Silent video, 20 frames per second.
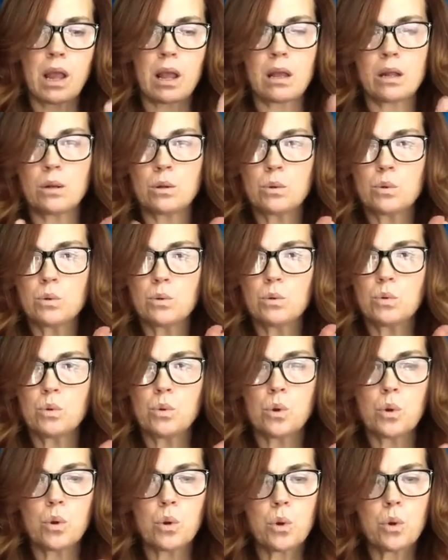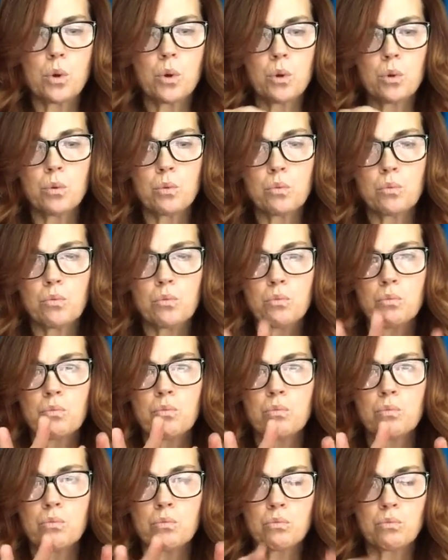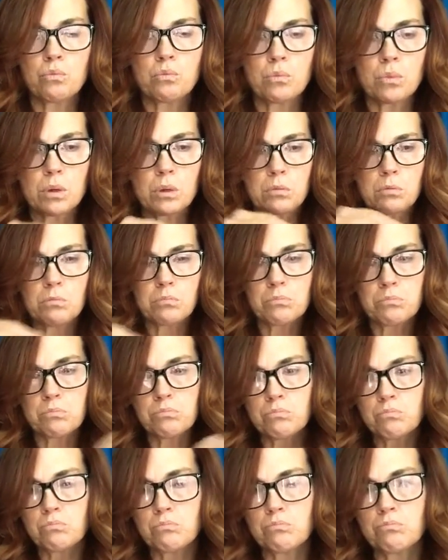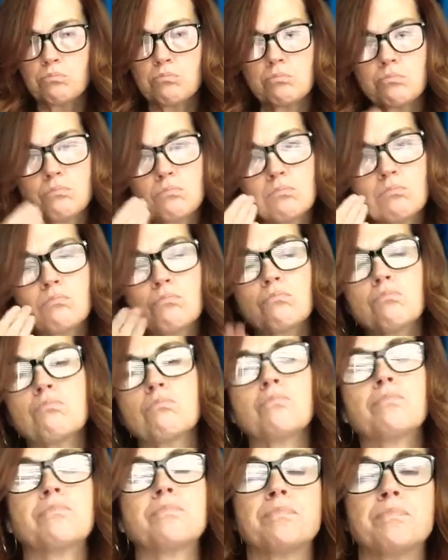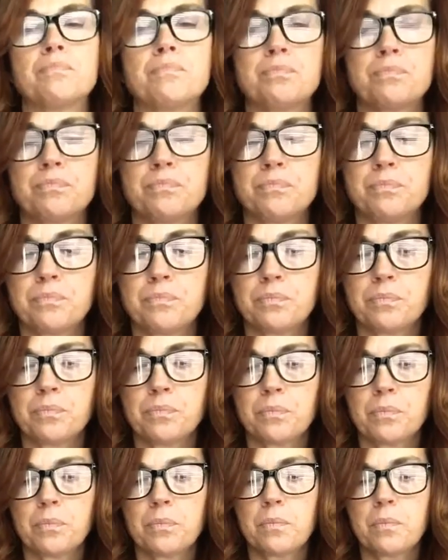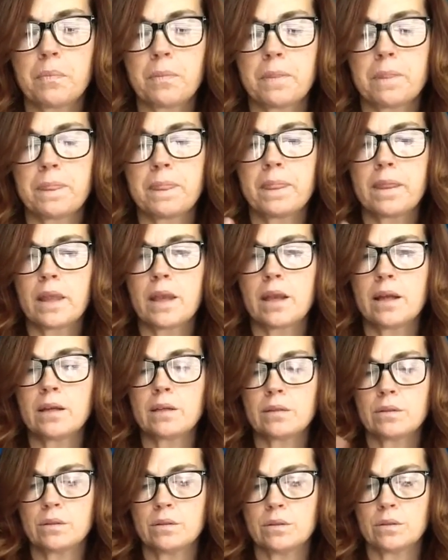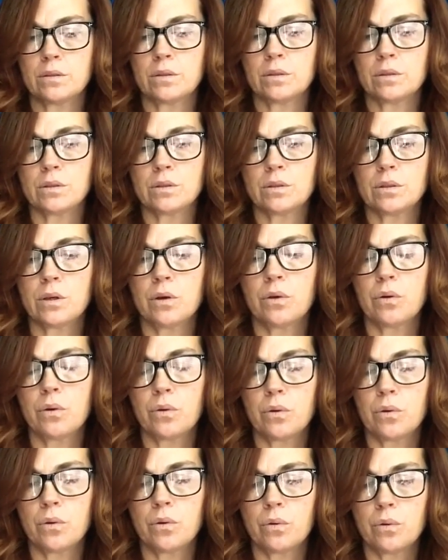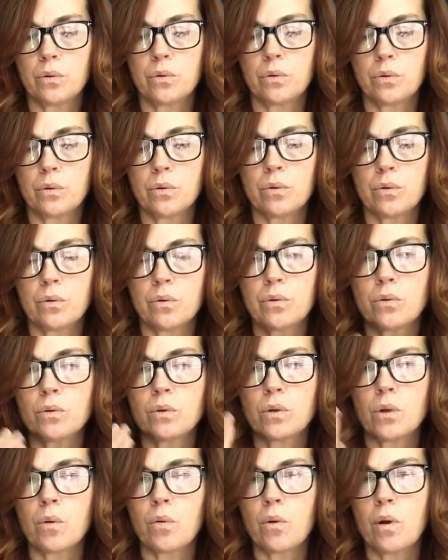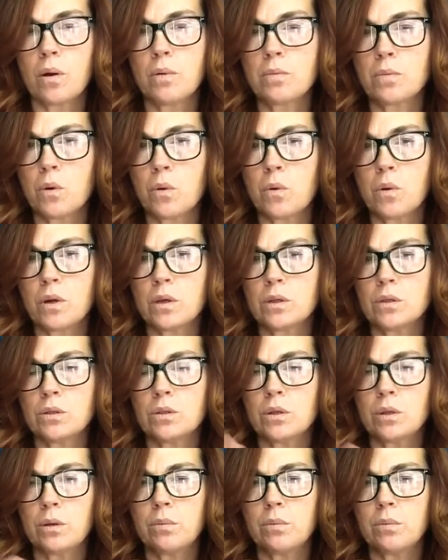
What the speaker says: I'm not sure yet what I'm going to be using as a base, whether I'm going to be gluing this onto cardboard.